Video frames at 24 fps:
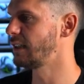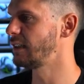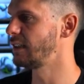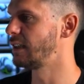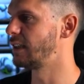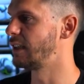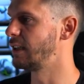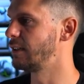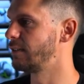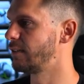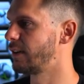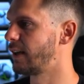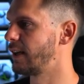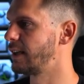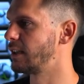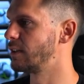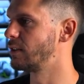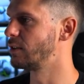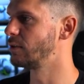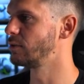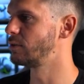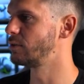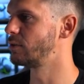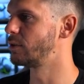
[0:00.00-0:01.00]
And if I go
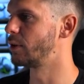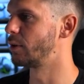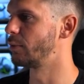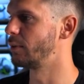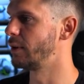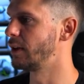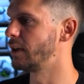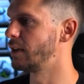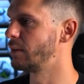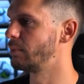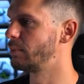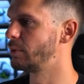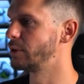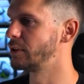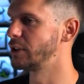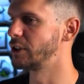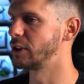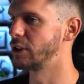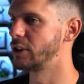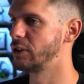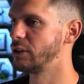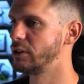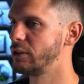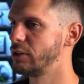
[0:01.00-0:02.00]
to the rail
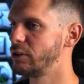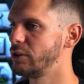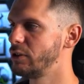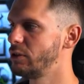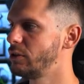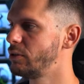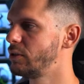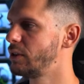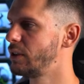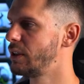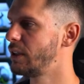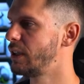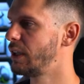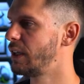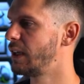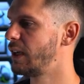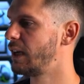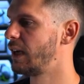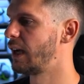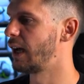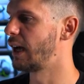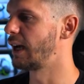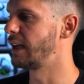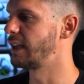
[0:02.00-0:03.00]
position 2,
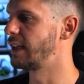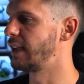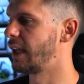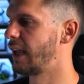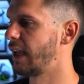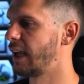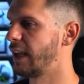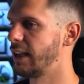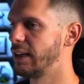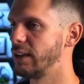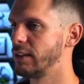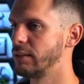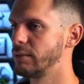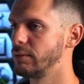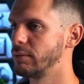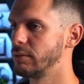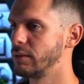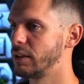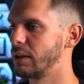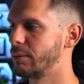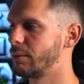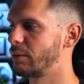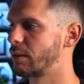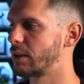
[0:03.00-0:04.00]
I can
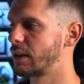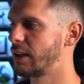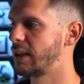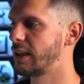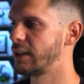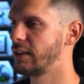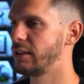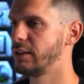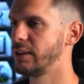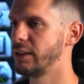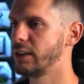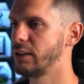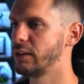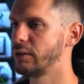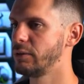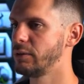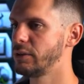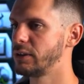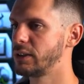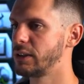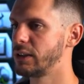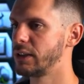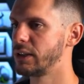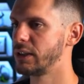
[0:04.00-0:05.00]
double click on
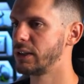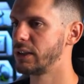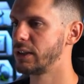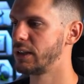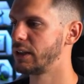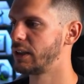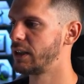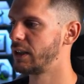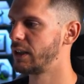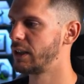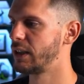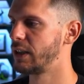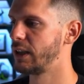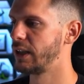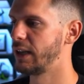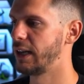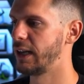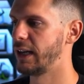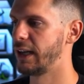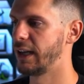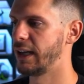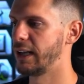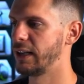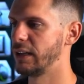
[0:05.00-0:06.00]
those
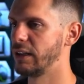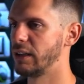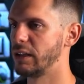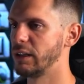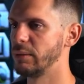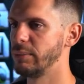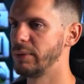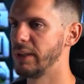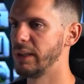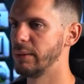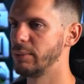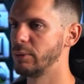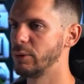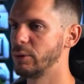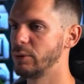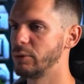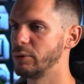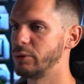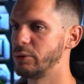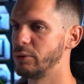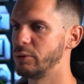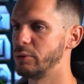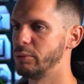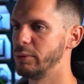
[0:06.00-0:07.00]
and I'll be able
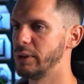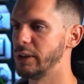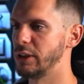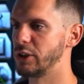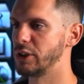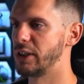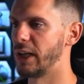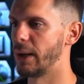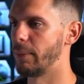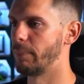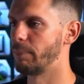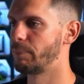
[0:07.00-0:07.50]
to reach them.